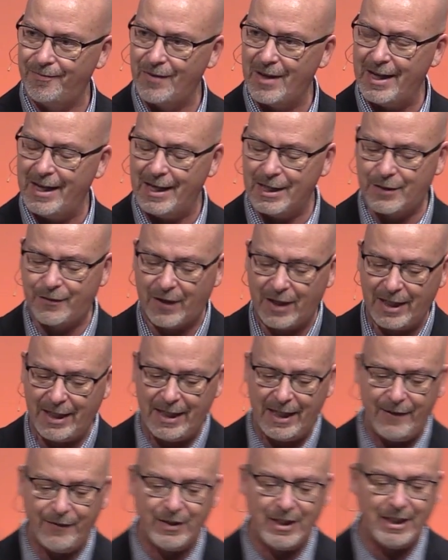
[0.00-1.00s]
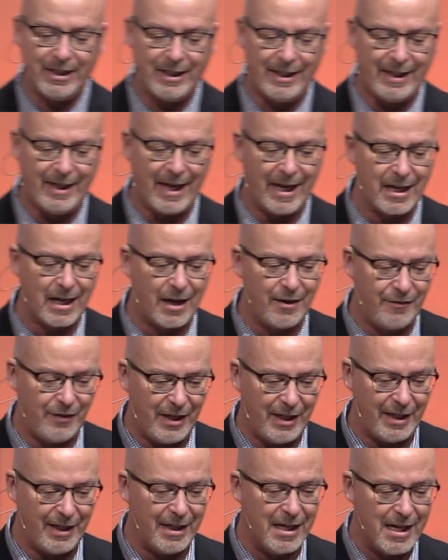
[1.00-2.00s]
It's funny, even in the
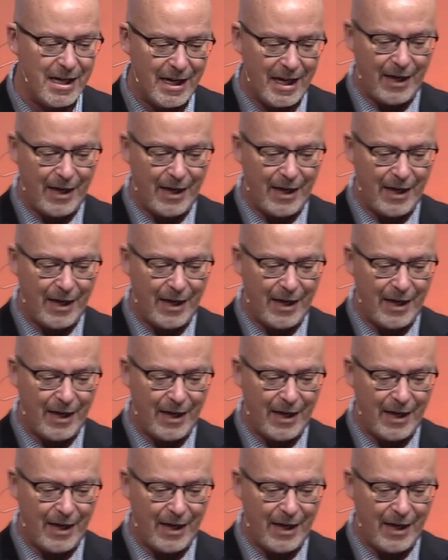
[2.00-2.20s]
NIV,